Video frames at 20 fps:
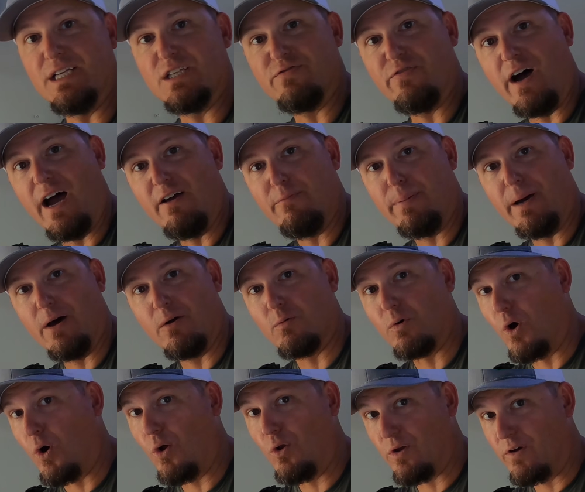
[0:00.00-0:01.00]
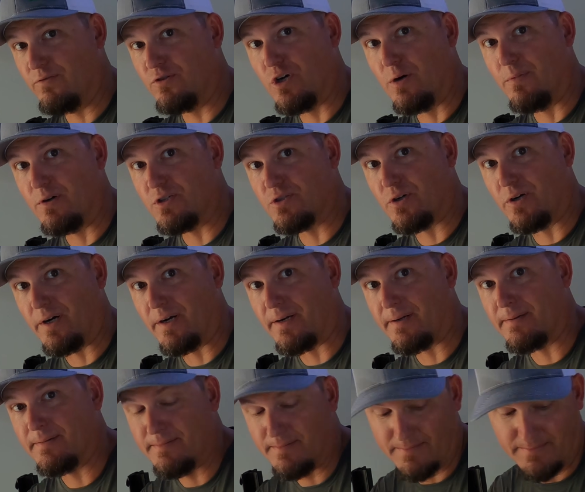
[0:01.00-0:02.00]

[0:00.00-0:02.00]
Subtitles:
this 5-pound roll of trimmer string.